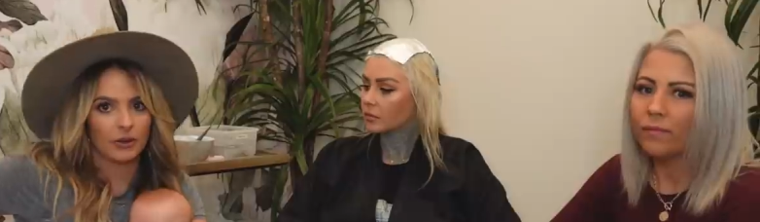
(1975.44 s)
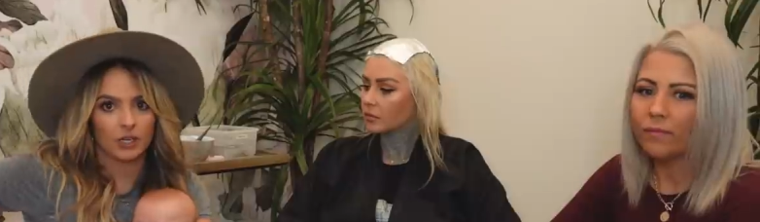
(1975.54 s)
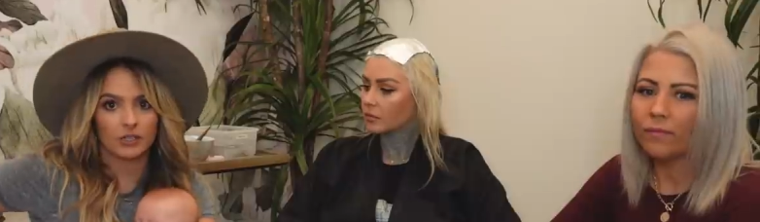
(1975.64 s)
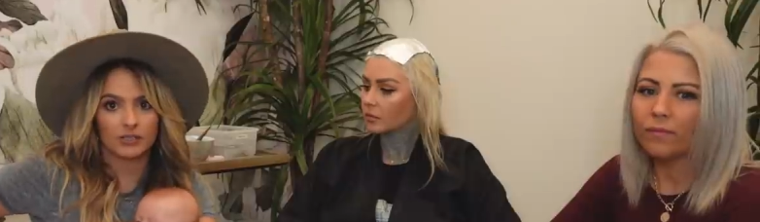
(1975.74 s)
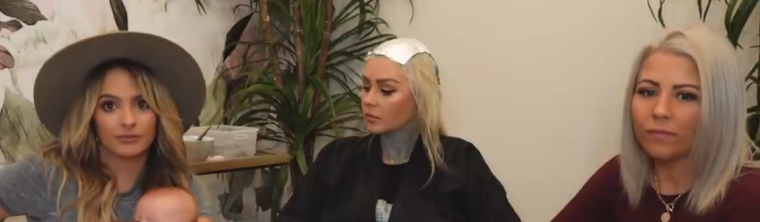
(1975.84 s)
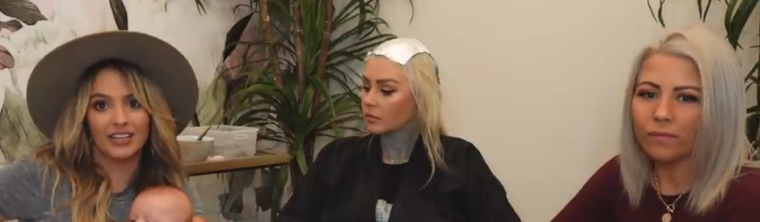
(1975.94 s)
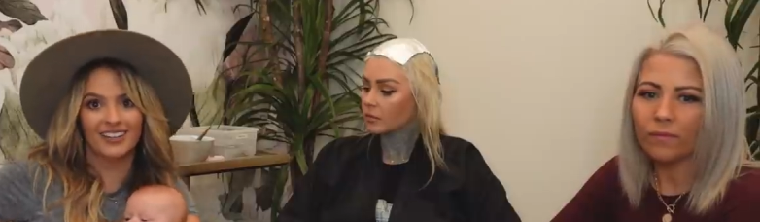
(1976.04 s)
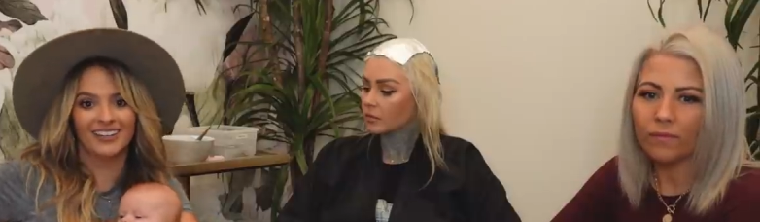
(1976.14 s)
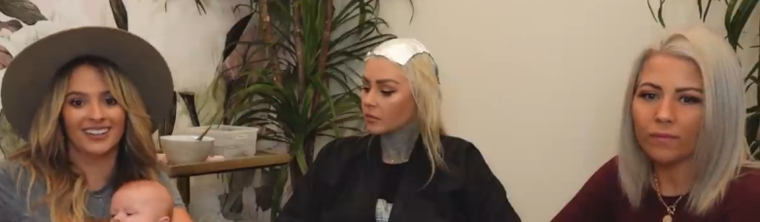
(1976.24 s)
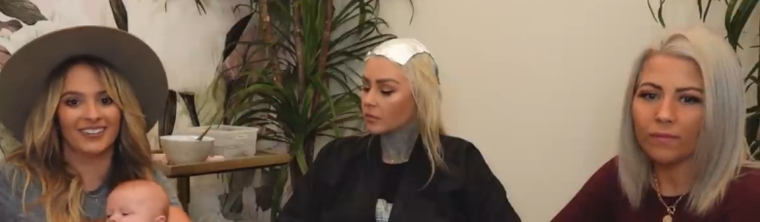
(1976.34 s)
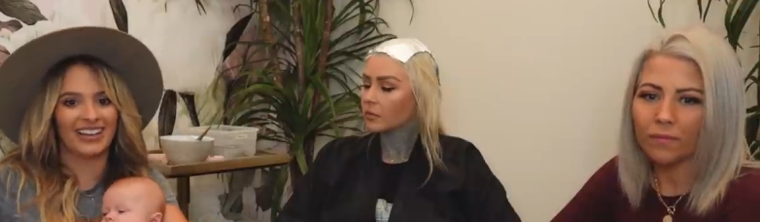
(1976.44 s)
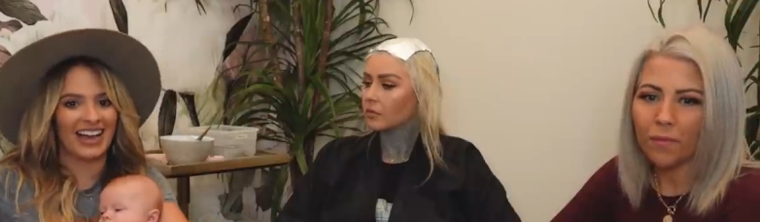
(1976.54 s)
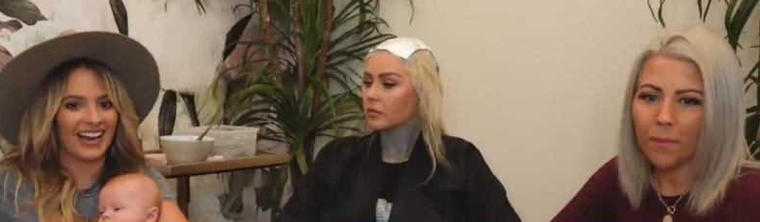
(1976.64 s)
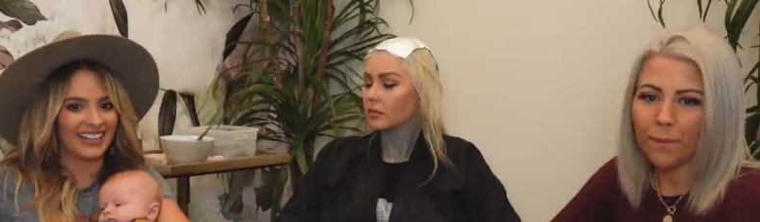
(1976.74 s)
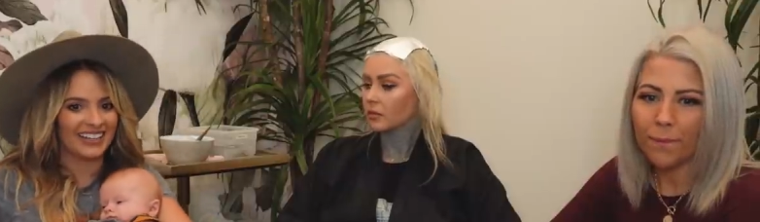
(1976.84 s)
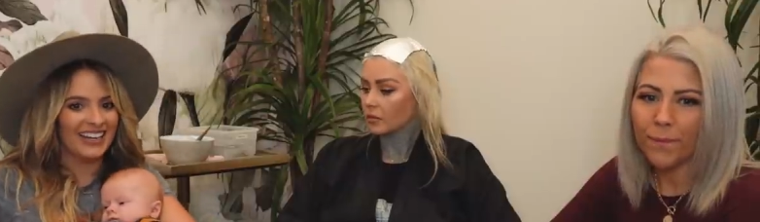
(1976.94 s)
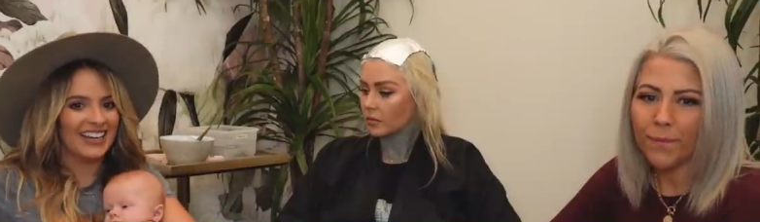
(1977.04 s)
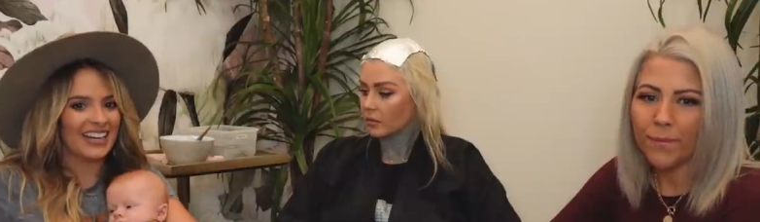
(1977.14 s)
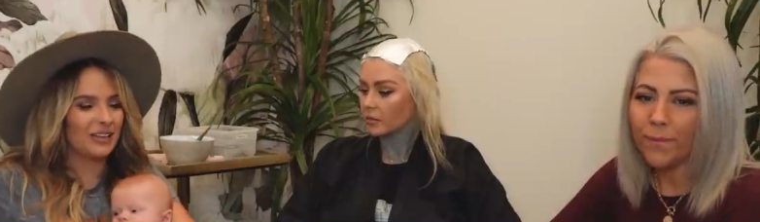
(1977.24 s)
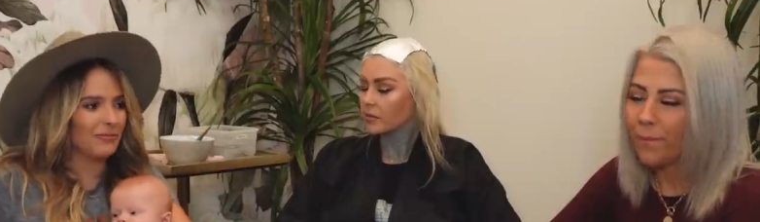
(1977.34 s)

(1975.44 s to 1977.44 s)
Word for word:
Speaker 1: ours. We had it in